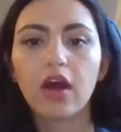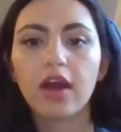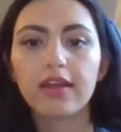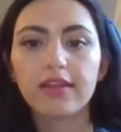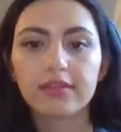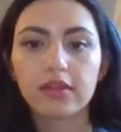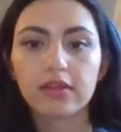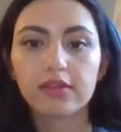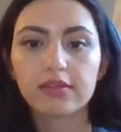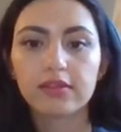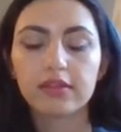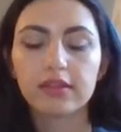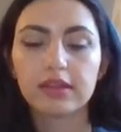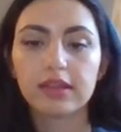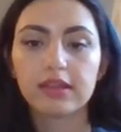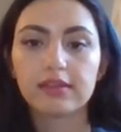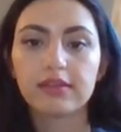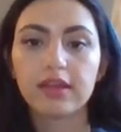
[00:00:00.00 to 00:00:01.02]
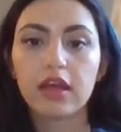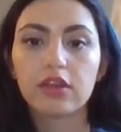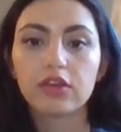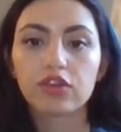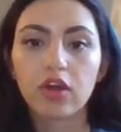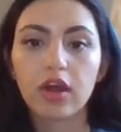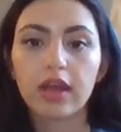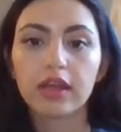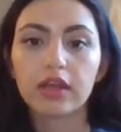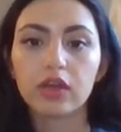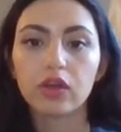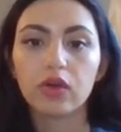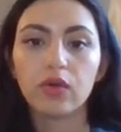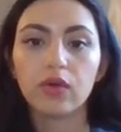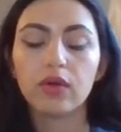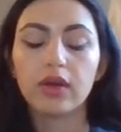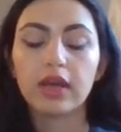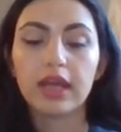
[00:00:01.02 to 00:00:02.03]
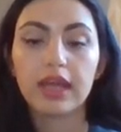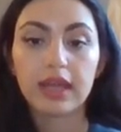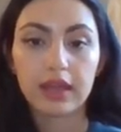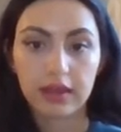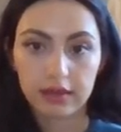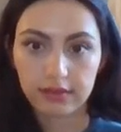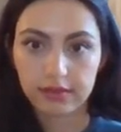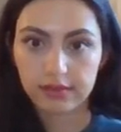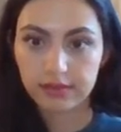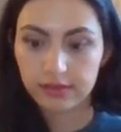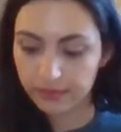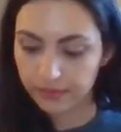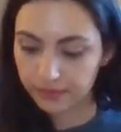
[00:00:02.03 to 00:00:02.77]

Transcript: isosceles triangle is